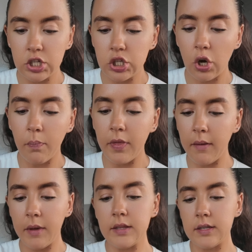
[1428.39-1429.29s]
chop
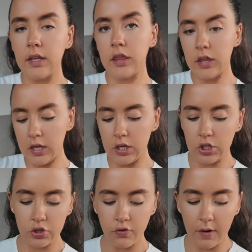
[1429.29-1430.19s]
them into thin
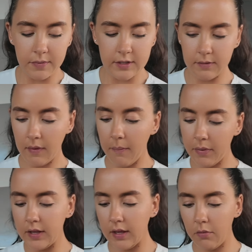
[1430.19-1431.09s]
strips and
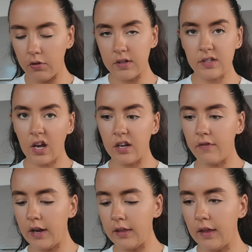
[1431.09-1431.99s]
put them on the side of
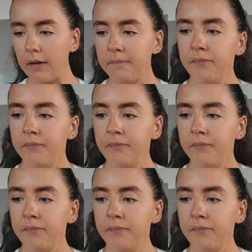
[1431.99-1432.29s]
anything.